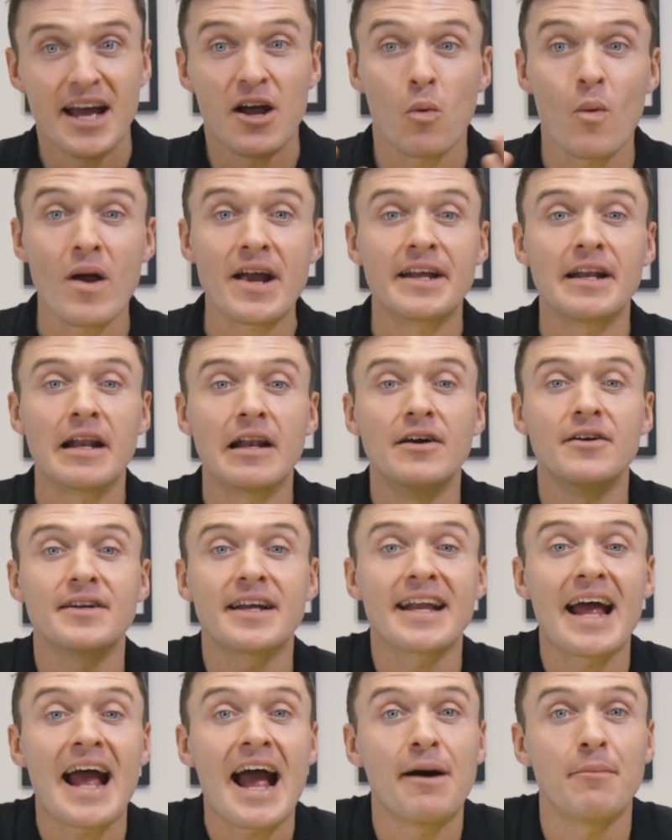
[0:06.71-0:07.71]
We're going to look
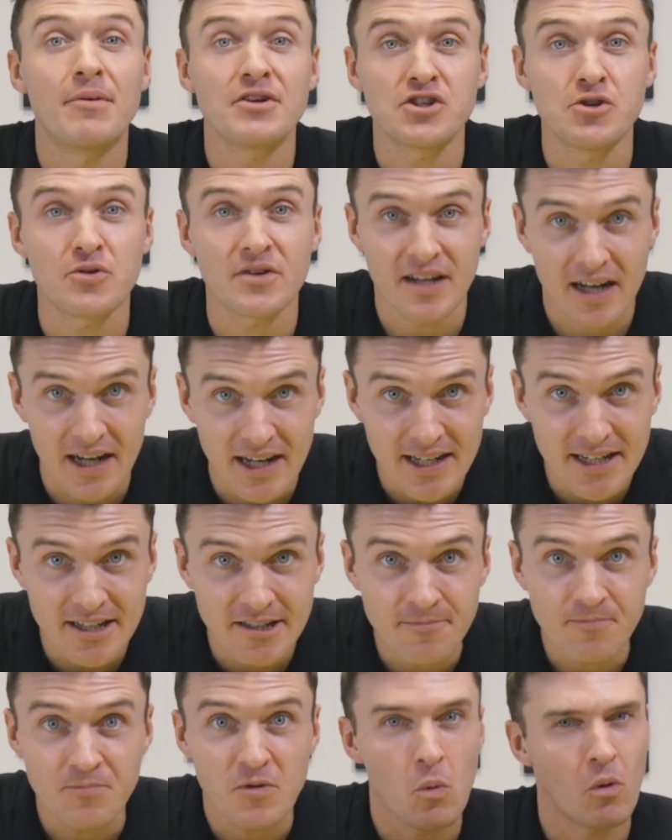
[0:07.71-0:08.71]
at how much you can
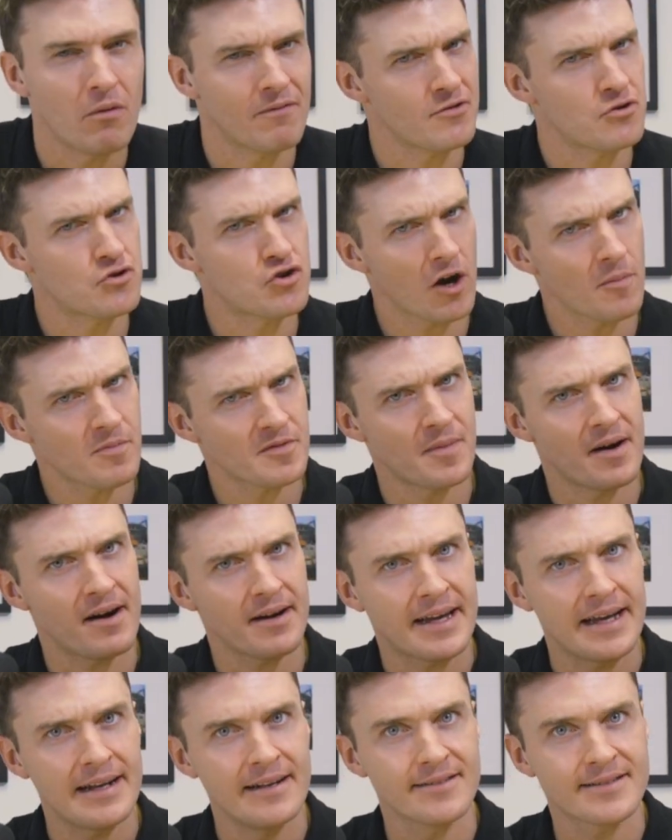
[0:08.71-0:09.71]
earn, what the jobs
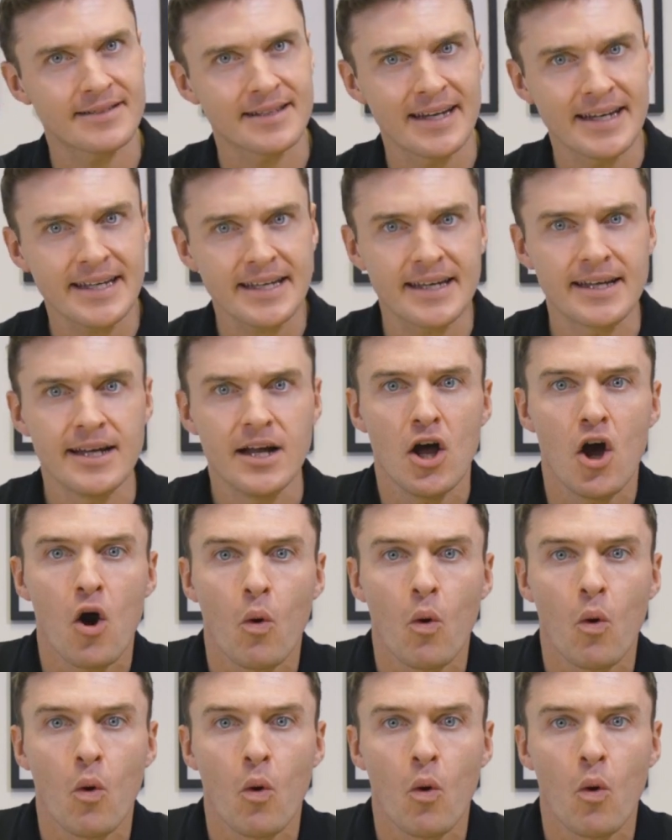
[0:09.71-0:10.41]
market looks like,